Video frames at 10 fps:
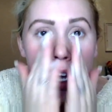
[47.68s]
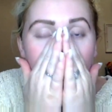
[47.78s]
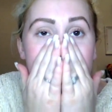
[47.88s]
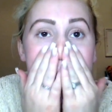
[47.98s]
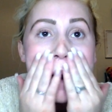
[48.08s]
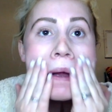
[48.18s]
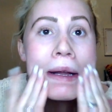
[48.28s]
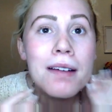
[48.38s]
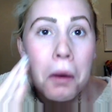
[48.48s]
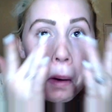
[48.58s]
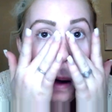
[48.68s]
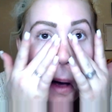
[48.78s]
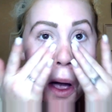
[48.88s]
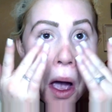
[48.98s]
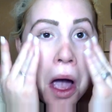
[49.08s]
And
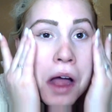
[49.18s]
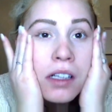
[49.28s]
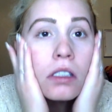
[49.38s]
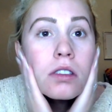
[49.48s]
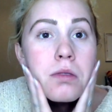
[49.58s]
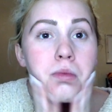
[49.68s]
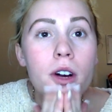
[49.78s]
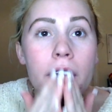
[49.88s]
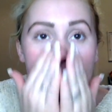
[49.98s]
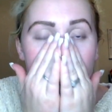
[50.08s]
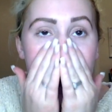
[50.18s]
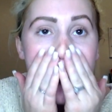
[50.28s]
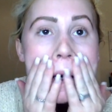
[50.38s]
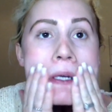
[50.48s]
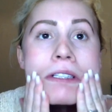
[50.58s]
it's just breaking
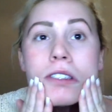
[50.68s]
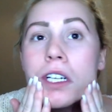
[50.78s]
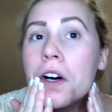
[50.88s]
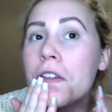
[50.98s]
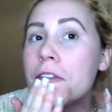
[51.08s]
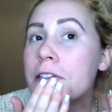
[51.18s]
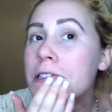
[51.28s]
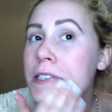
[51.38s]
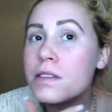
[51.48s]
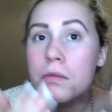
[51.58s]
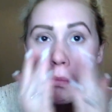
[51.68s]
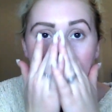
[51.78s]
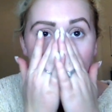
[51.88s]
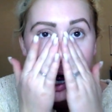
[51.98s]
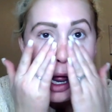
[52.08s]
out. It's just awful.
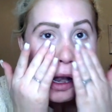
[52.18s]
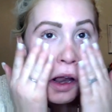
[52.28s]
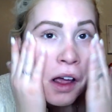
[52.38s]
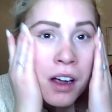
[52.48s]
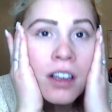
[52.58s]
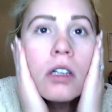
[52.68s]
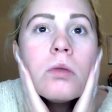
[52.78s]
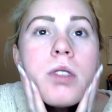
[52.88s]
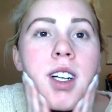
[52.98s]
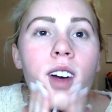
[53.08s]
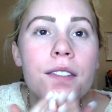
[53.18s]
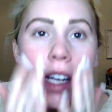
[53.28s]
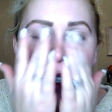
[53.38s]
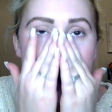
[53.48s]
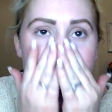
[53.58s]
But we're gonna
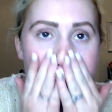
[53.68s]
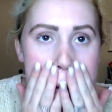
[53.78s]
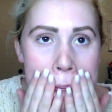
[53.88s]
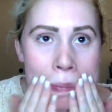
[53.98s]
fix that.